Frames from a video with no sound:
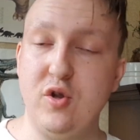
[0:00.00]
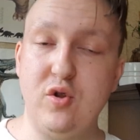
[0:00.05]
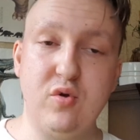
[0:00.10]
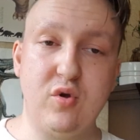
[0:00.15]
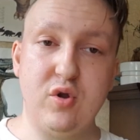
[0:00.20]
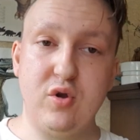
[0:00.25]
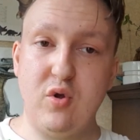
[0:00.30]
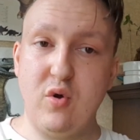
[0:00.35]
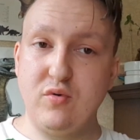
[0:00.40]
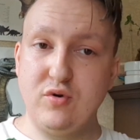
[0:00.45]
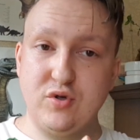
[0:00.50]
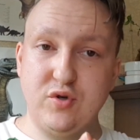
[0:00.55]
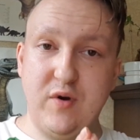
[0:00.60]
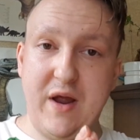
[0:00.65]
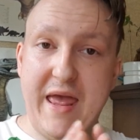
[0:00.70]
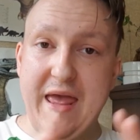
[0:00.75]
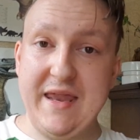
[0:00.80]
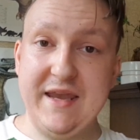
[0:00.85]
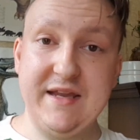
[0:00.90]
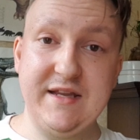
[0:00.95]
You could go to
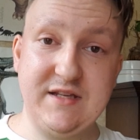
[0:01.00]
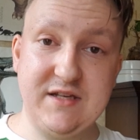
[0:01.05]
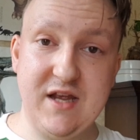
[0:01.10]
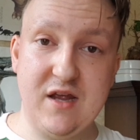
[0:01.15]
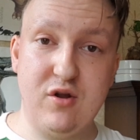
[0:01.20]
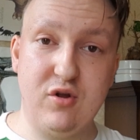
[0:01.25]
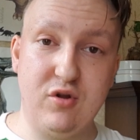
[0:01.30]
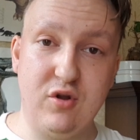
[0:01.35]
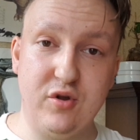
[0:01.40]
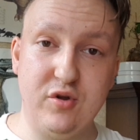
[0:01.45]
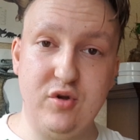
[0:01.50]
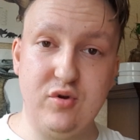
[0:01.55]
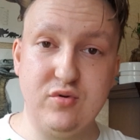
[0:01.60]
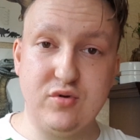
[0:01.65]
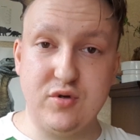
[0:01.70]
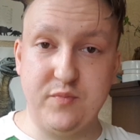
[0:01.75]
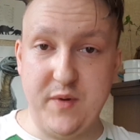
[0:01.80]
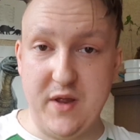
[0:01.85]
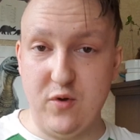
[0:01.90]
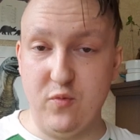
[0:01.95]
any channel on
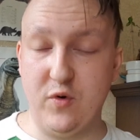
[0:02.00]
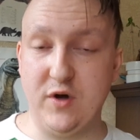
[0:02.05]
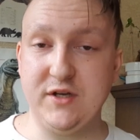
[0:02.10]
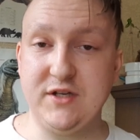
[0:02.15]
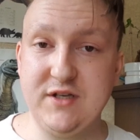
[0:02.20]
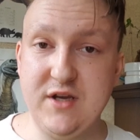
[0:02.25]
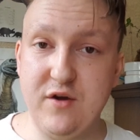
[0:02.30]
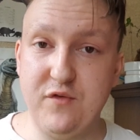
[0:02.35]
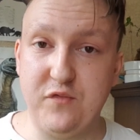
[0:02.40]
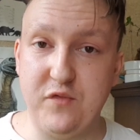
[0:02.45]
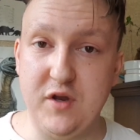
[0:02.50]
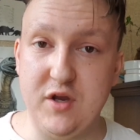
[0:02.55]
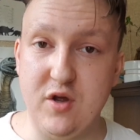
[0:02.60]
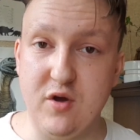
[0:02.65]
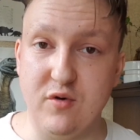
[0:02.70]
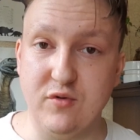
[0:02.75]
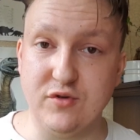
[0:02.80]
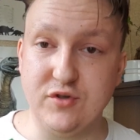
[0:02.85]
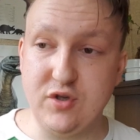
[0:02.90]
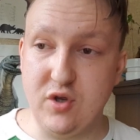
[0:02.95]
YouTube and watch their
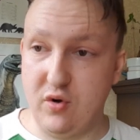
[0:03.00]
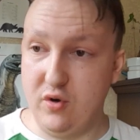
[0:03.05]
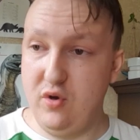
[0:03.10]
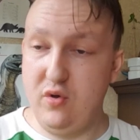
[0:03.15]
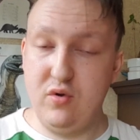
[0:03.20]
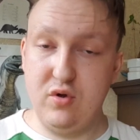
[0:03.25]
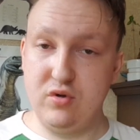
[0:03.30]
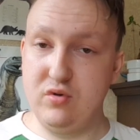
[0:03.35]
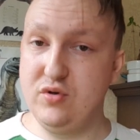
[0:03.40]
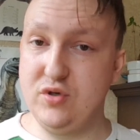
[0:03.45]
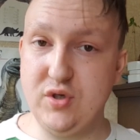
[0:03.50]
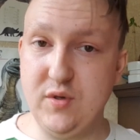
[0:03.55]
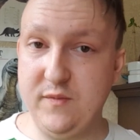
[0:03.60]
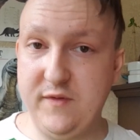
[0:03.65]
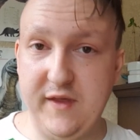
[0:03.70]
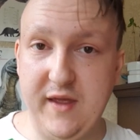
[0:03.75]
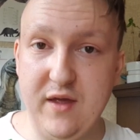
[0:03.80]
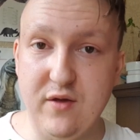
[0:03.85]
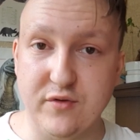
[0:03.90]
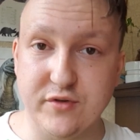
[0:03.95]
videos, or you could do
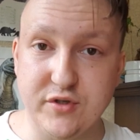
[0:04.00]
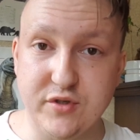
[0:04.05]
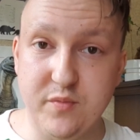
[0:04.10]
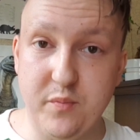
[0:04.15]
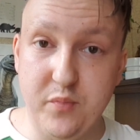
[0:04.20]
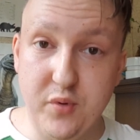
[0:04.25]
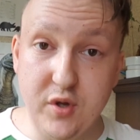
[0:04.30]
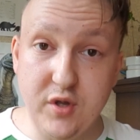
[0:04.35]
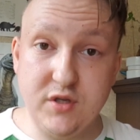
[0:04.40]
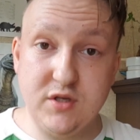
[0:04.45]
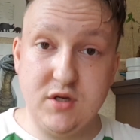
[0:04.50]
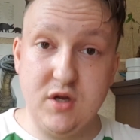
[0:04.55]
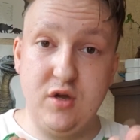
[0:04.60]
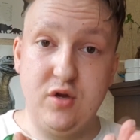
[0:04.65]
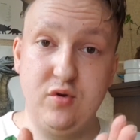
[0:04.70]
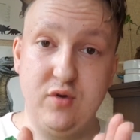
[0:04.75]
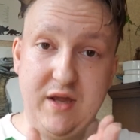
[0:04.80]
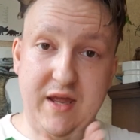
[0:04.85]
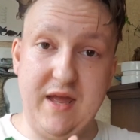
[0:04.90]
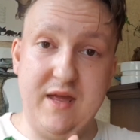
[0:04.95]
something else. But
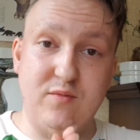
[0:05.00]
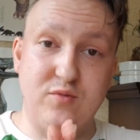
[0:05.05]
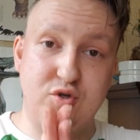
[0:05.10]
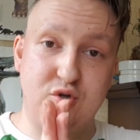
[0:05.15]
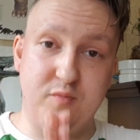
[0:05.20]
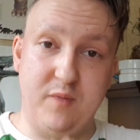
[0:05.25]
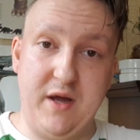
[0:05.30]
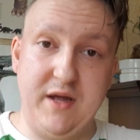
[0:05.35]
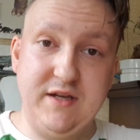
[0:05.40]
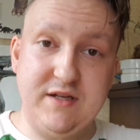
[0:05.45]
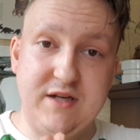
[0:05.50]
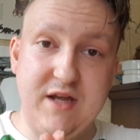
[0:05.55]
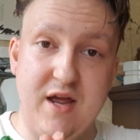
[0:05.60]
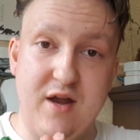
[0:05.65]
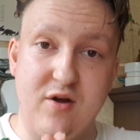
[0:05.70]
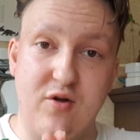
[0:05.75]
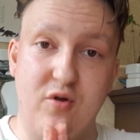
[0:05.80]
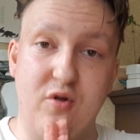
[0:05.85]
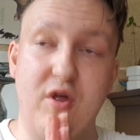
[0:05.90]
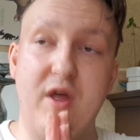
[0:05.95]
you came to my
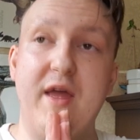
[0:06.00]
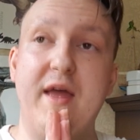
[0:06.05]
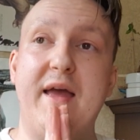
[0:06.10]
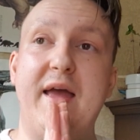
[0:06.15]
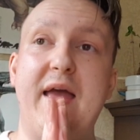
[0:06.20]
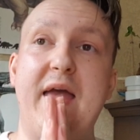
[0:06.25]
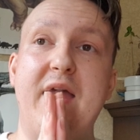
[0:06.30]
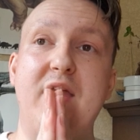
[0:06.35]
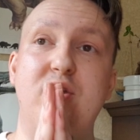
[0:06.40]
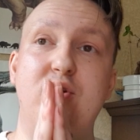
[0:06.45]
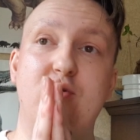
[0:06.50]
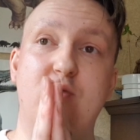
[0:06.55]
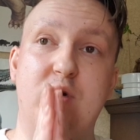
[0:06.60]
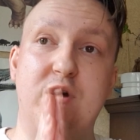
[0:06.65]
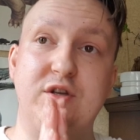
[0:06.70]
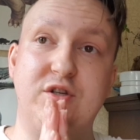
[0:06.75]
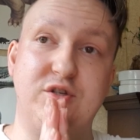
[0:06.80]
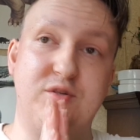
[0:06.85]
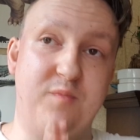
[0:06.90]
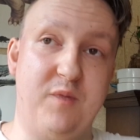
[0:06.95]
channel and you
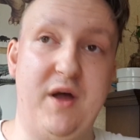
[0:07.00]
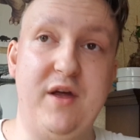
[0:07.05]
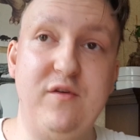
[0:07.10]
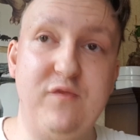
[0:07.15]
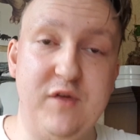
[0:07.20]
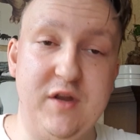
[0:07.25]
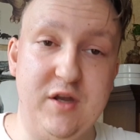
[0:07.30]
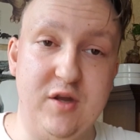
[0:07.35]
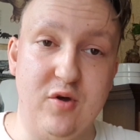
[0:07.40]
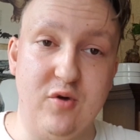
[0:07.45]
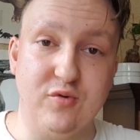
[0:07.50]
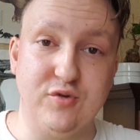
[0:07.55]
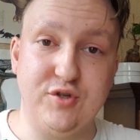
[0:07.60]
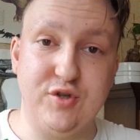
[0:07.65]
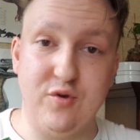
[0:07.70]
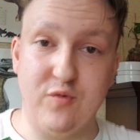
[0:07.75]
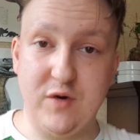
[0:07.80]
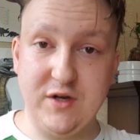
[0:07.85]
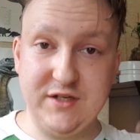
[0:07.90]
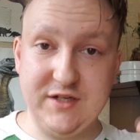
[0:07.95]
watch my videos.
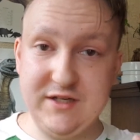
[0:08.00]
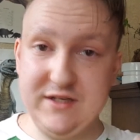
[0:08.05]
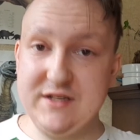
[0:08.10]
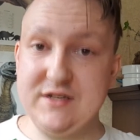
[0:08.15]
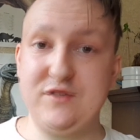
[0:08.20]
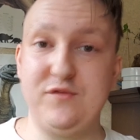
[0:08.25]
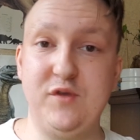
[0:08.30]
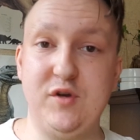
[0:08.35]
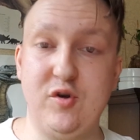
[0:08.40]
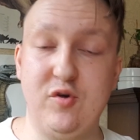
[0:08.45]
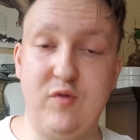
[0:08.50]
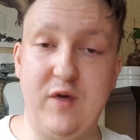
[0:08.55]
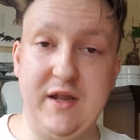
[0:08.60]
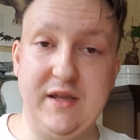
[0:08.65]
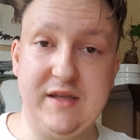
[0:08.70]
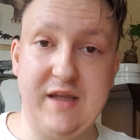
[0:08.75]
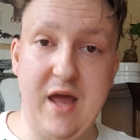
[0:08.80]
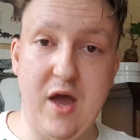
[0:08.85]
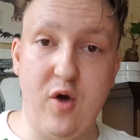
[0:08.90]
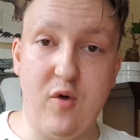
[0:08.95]
You're watching this video
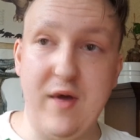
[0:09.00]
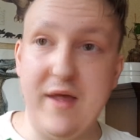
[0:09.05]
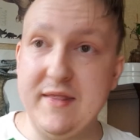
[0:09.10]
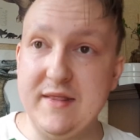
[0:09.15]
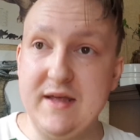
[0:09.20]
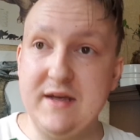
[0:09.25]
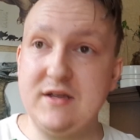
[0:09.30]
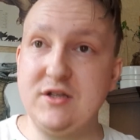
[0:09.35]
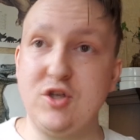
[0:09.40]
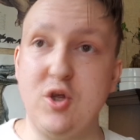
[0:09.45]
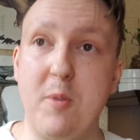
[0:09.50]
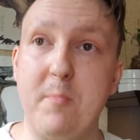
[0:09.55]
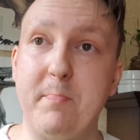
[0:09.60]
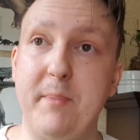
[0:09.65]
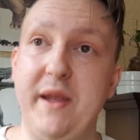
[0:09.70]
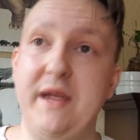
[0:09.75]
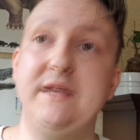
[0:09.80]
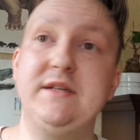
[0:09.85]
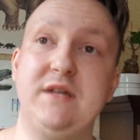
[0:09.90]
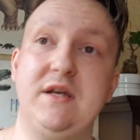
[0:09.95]
right now, and that is
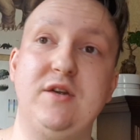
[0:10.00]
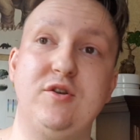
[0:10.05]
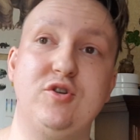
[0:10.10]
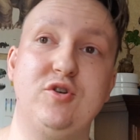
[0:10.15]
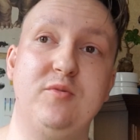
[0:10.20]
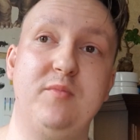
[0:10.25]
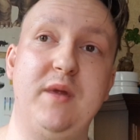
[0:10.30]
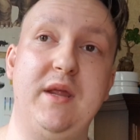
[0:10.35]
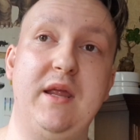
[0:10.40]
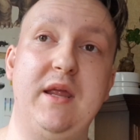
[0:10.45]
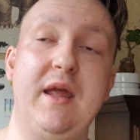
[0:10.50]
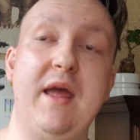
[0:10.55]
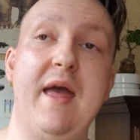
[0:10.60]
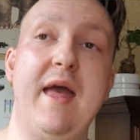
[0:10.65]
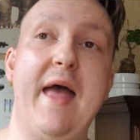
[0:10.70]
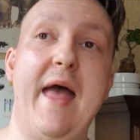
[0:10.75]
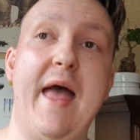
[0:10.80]
amazing to me.